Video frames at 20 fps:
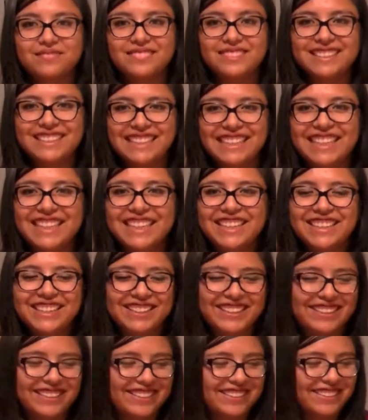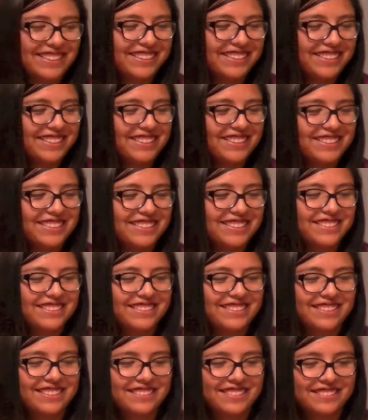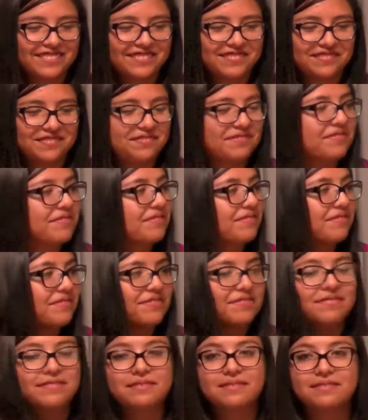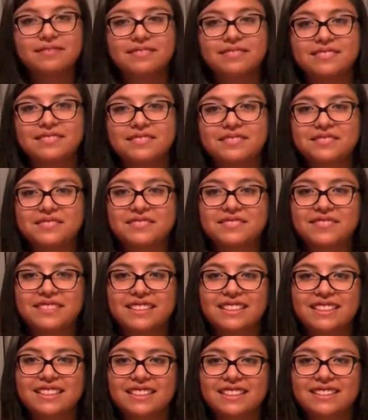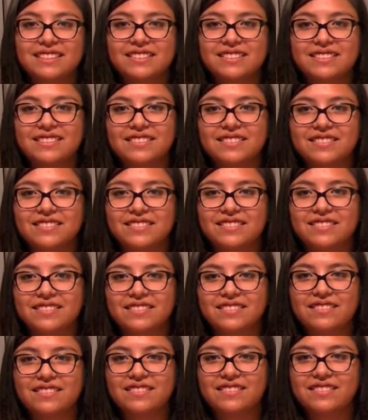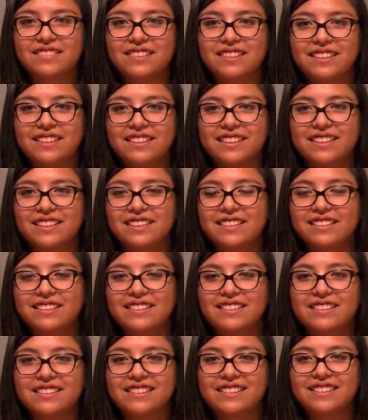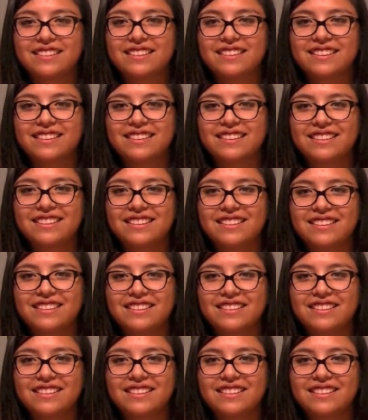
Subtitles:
The person shown says nothing.